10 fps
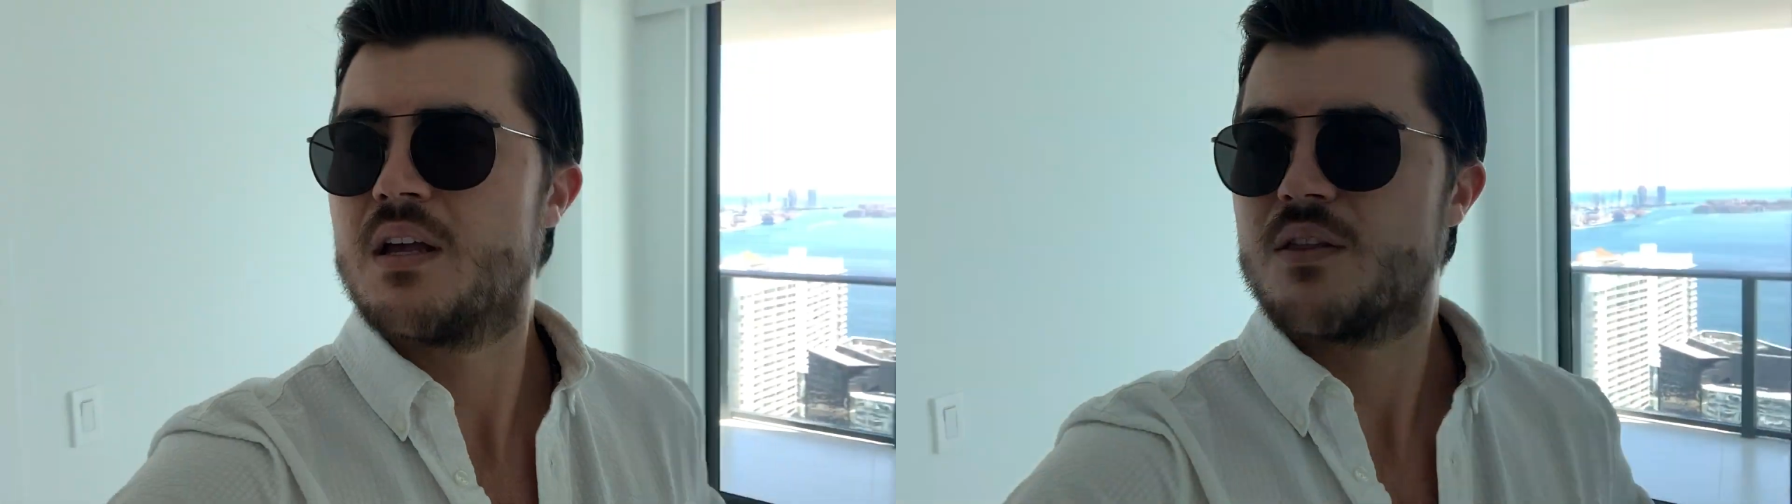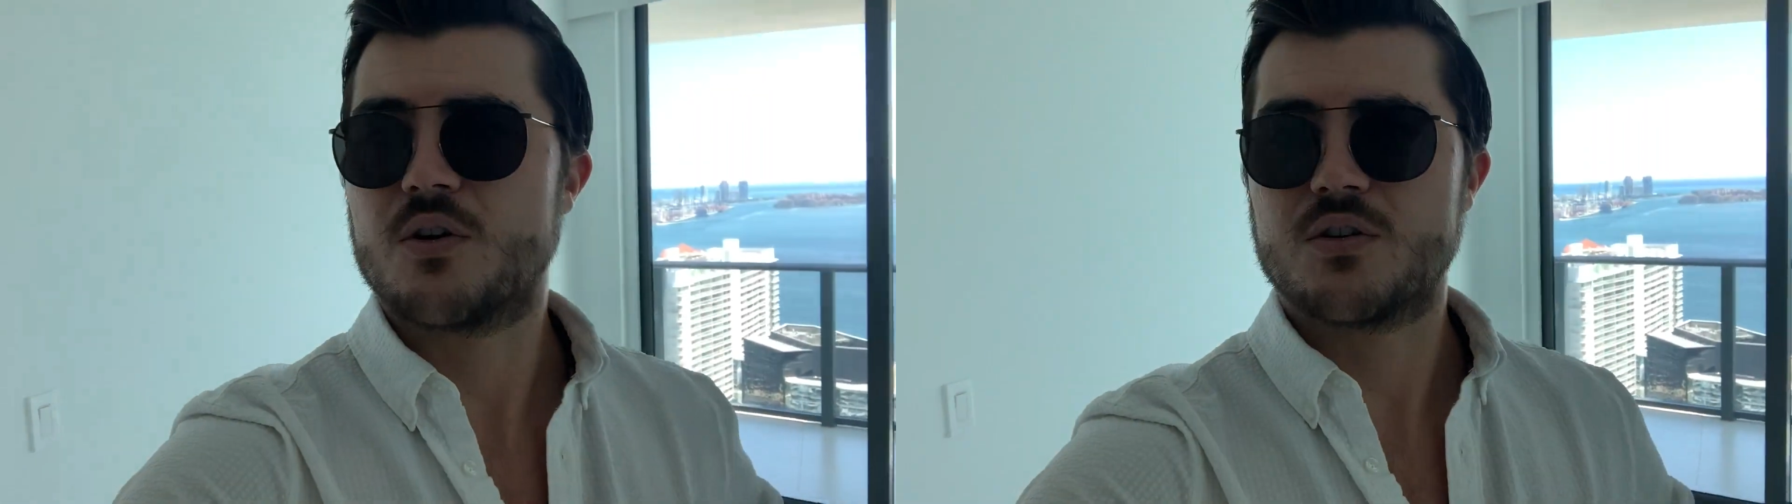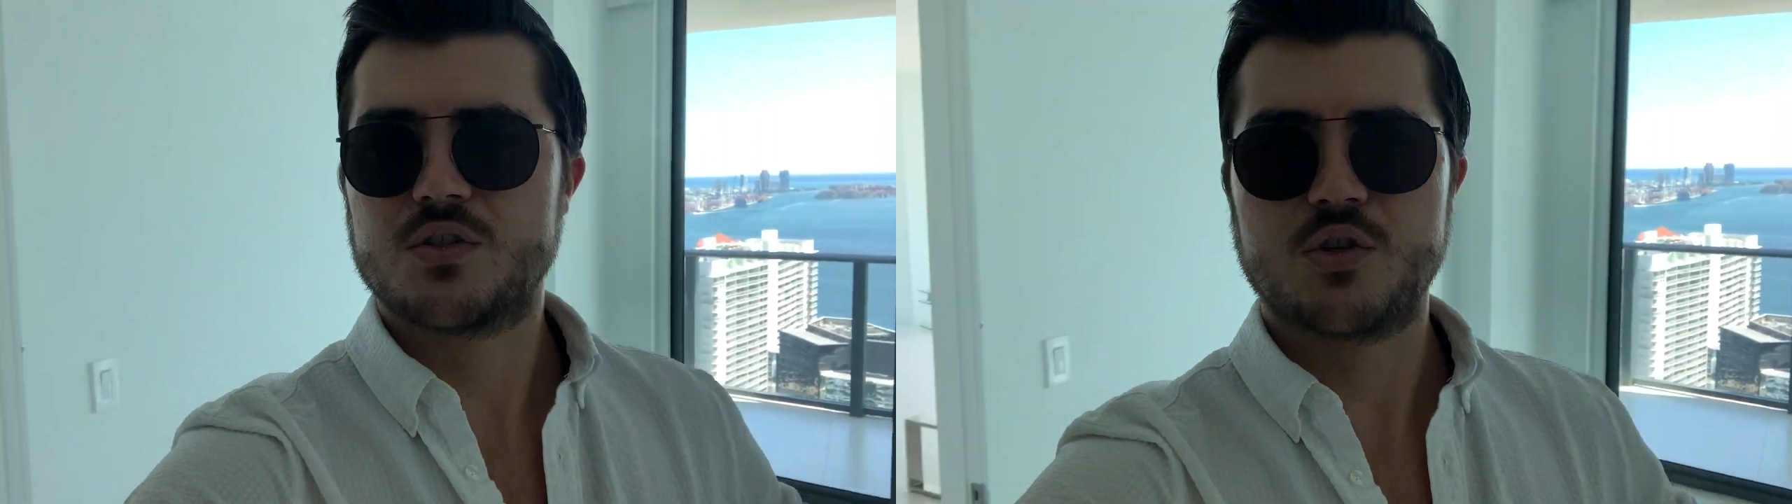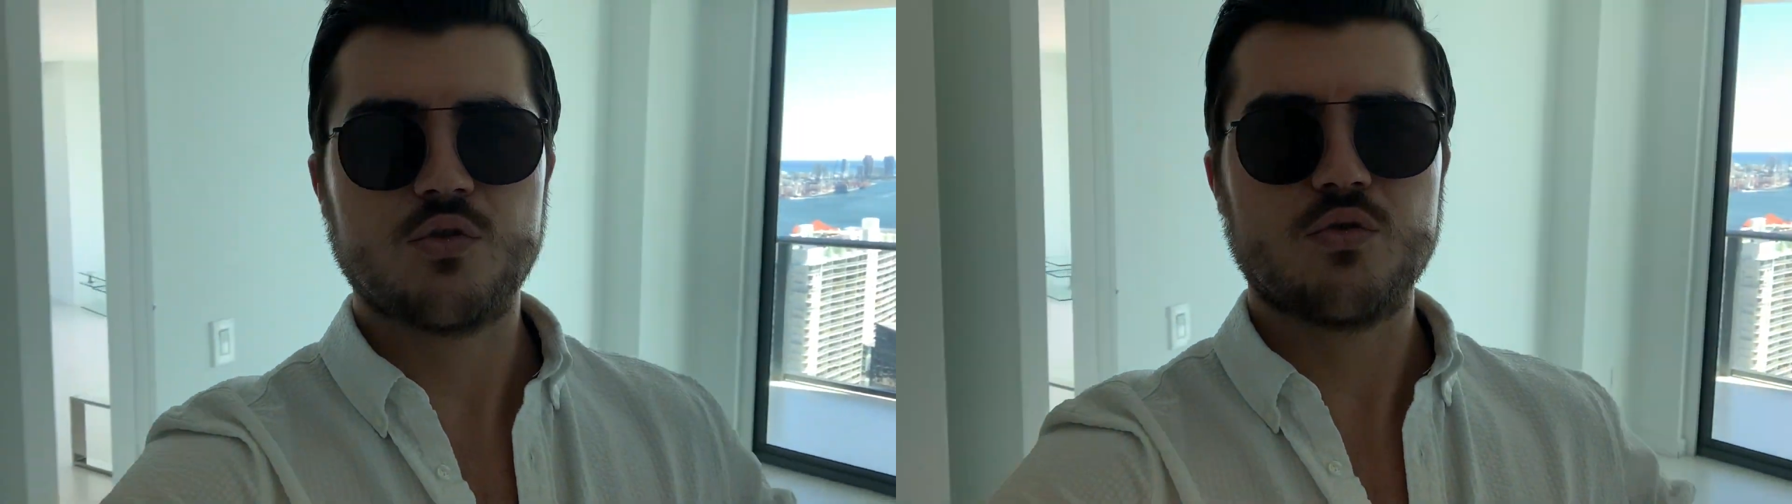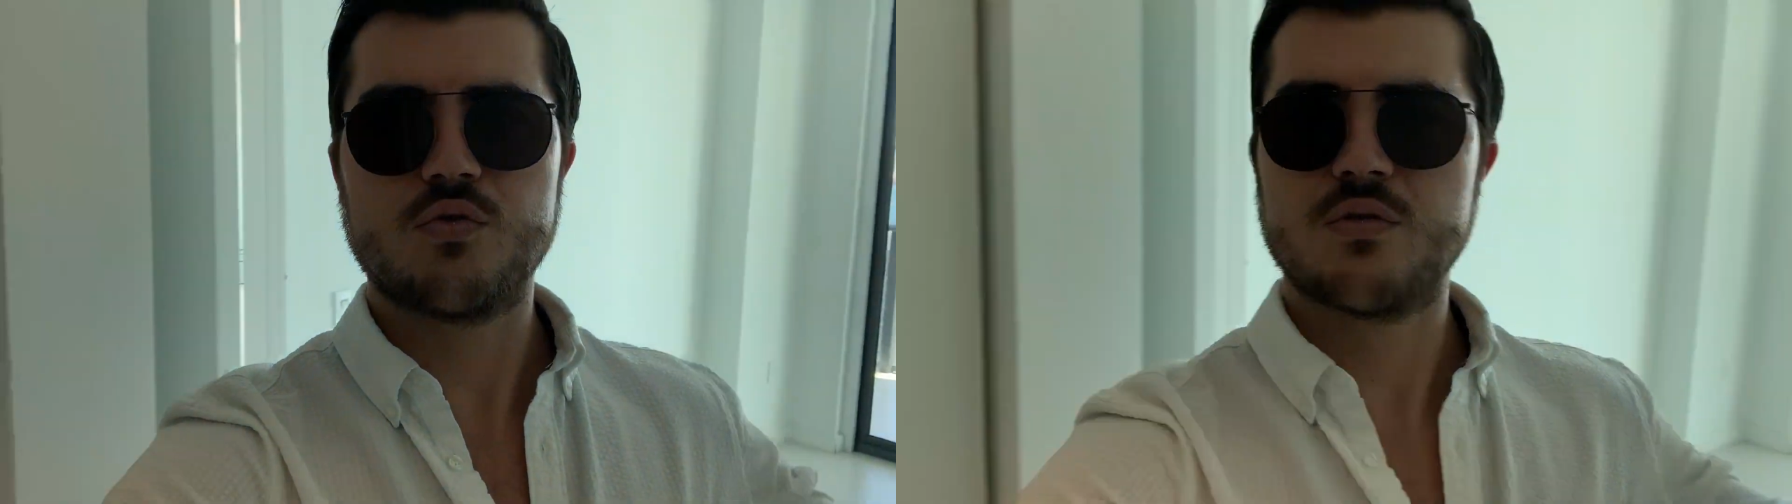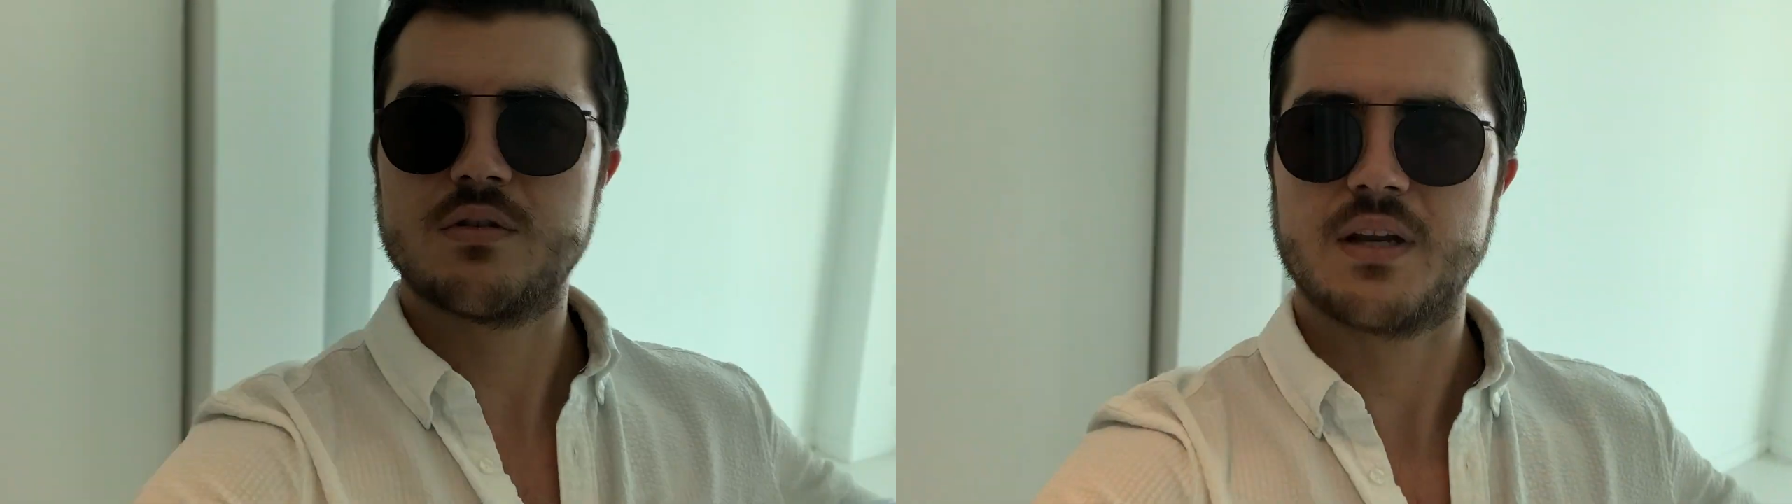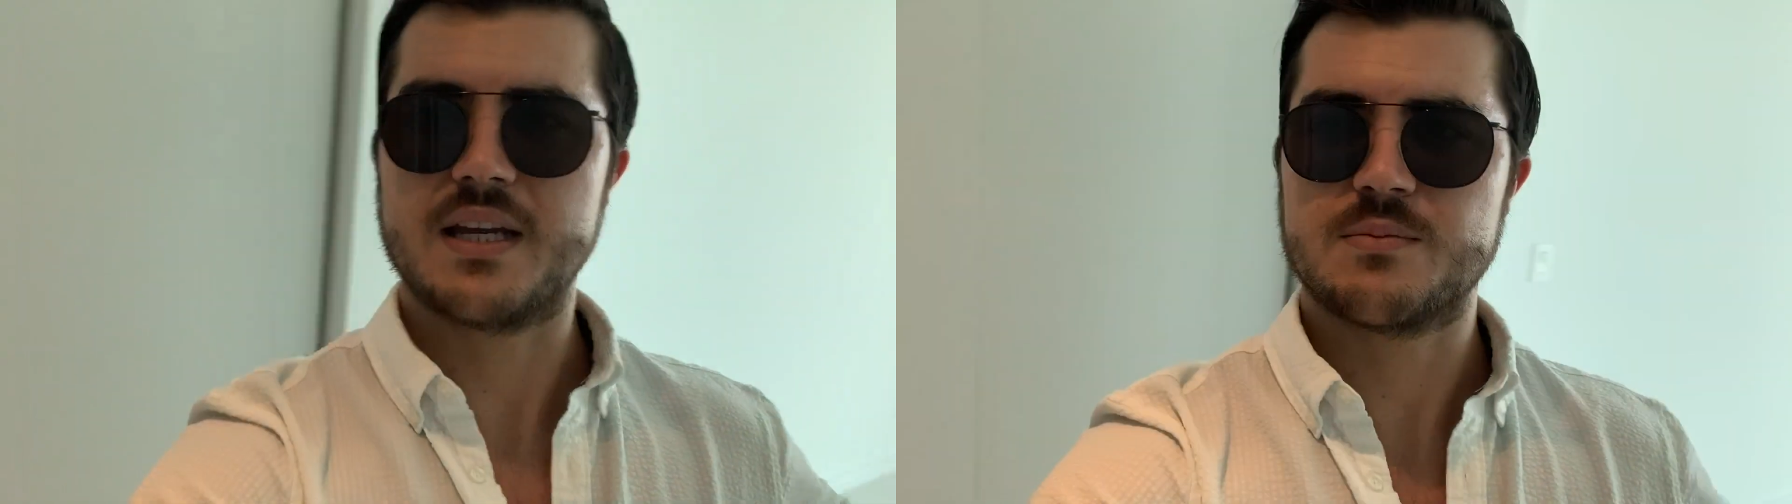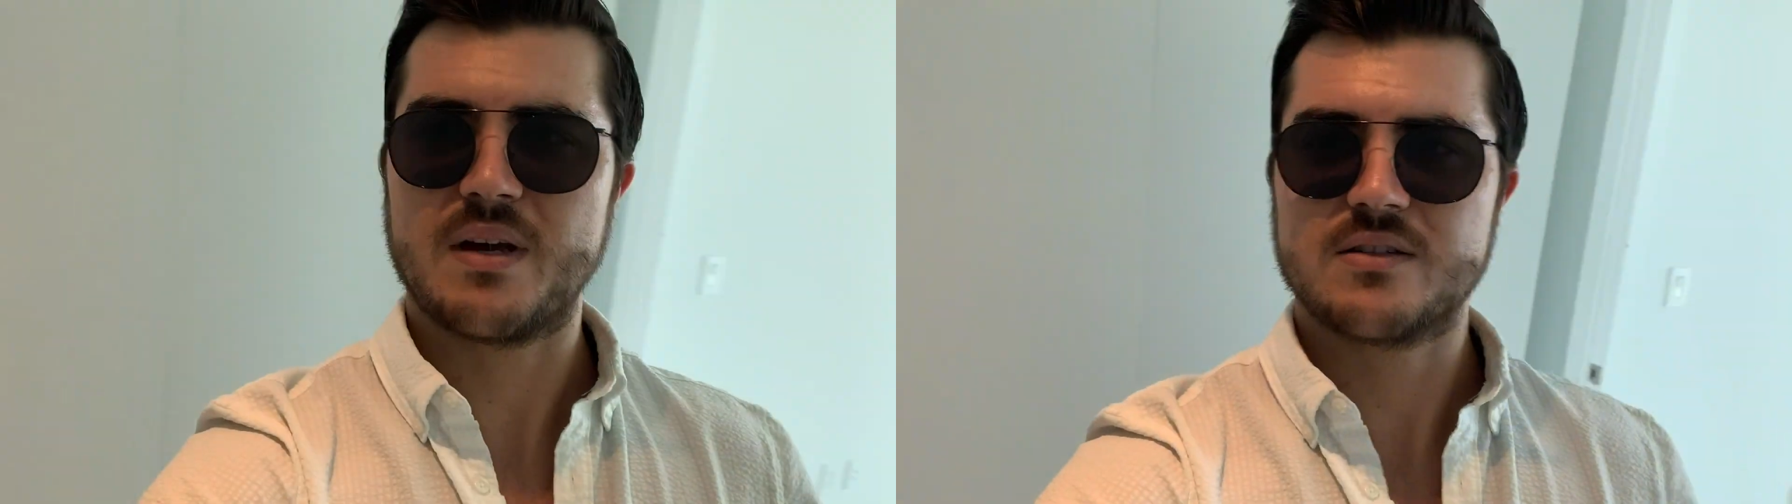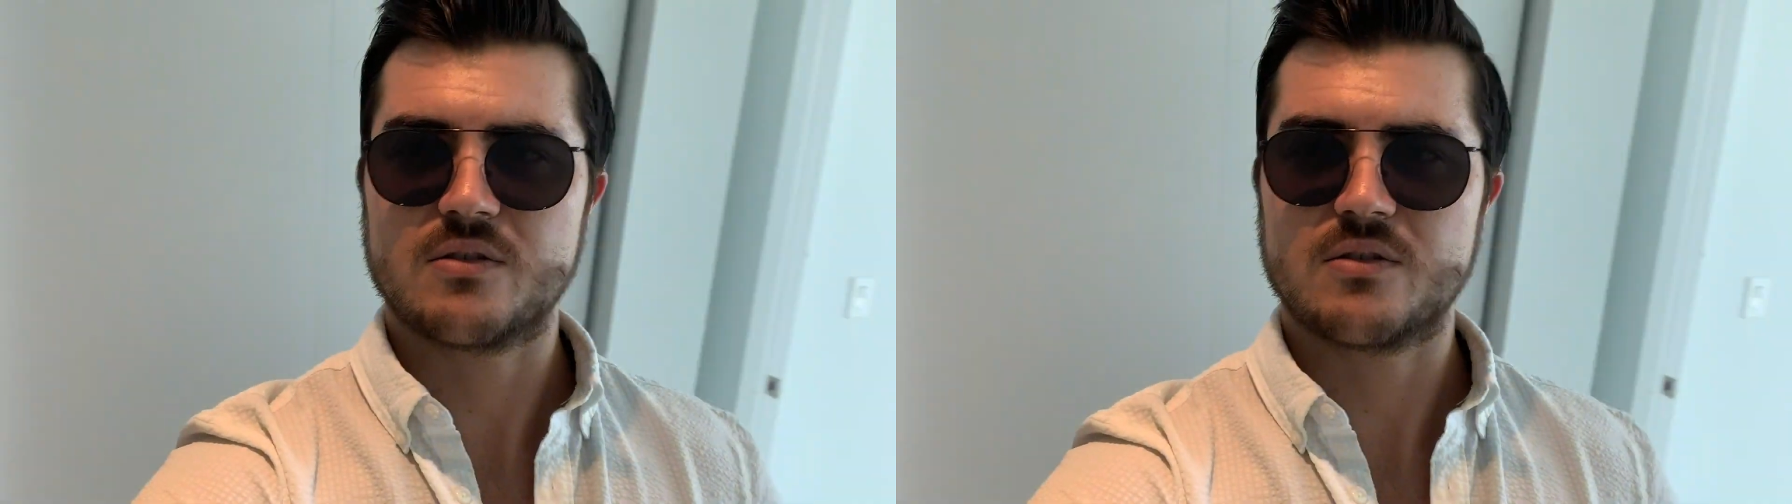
There's two nice master